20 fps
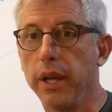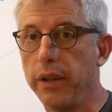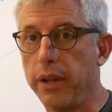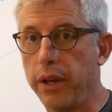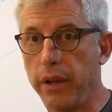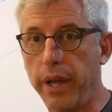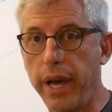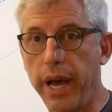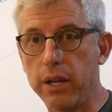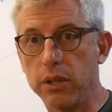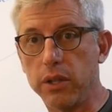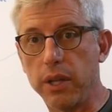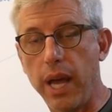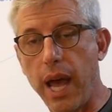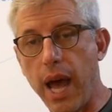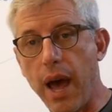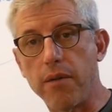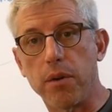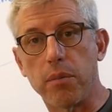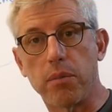They'll actually
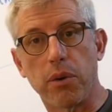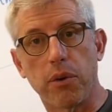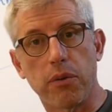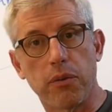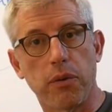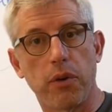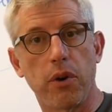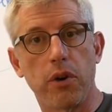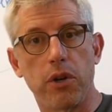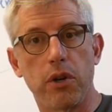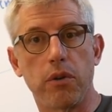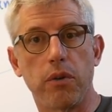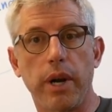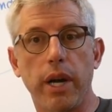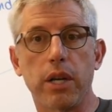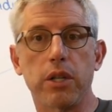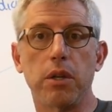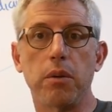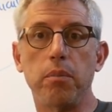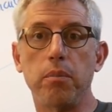have a preferred
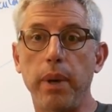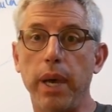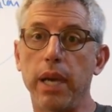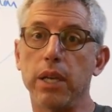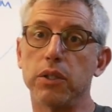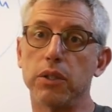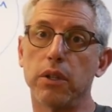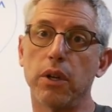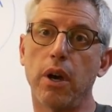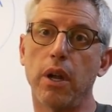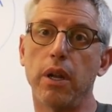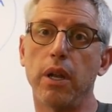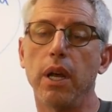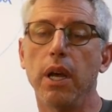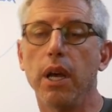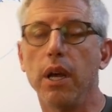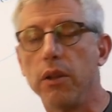direction based on